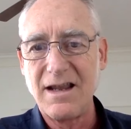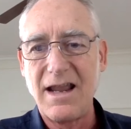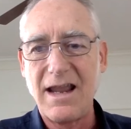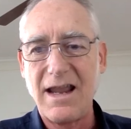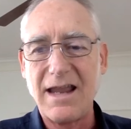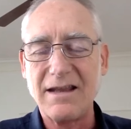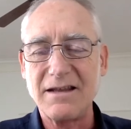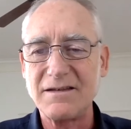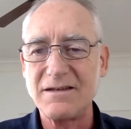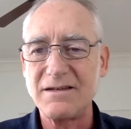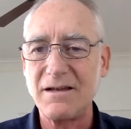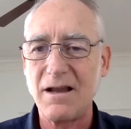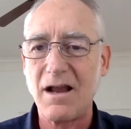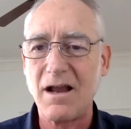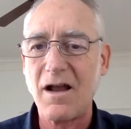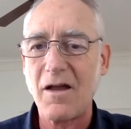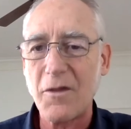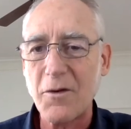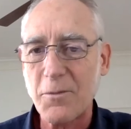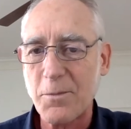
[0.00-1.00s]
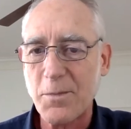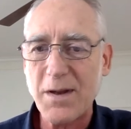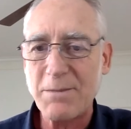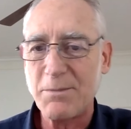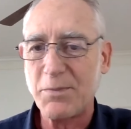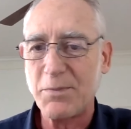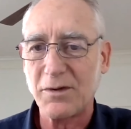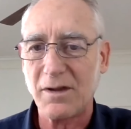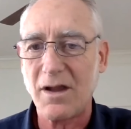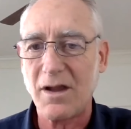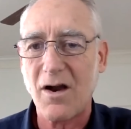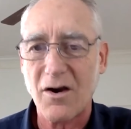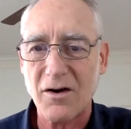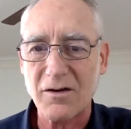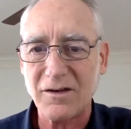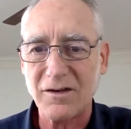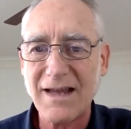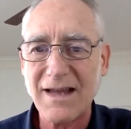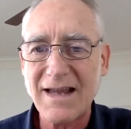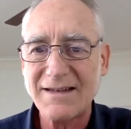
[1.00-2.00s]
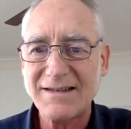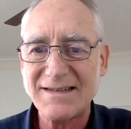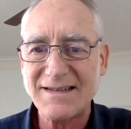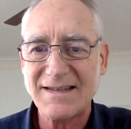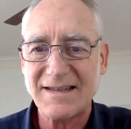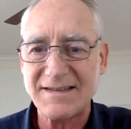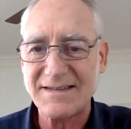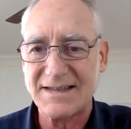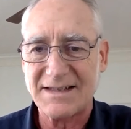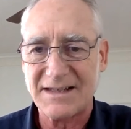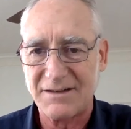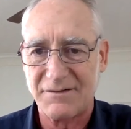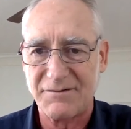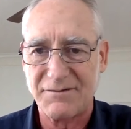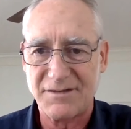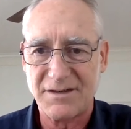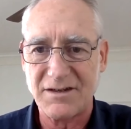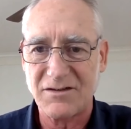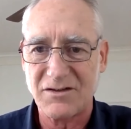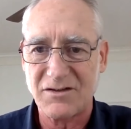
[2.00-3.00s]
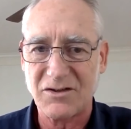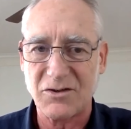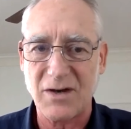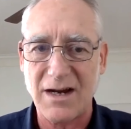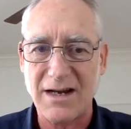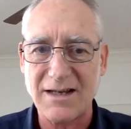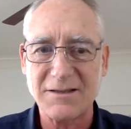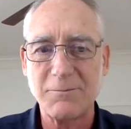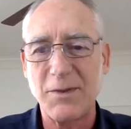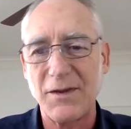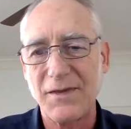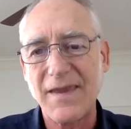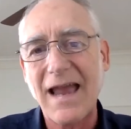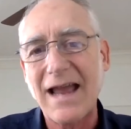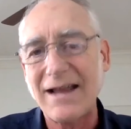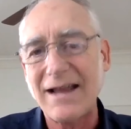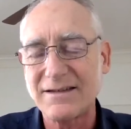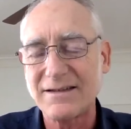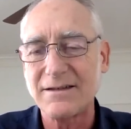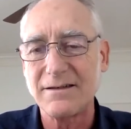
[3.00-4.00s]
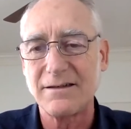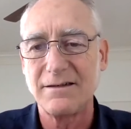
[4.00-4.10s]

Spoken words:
and other people are less sensitive to stress. But that's,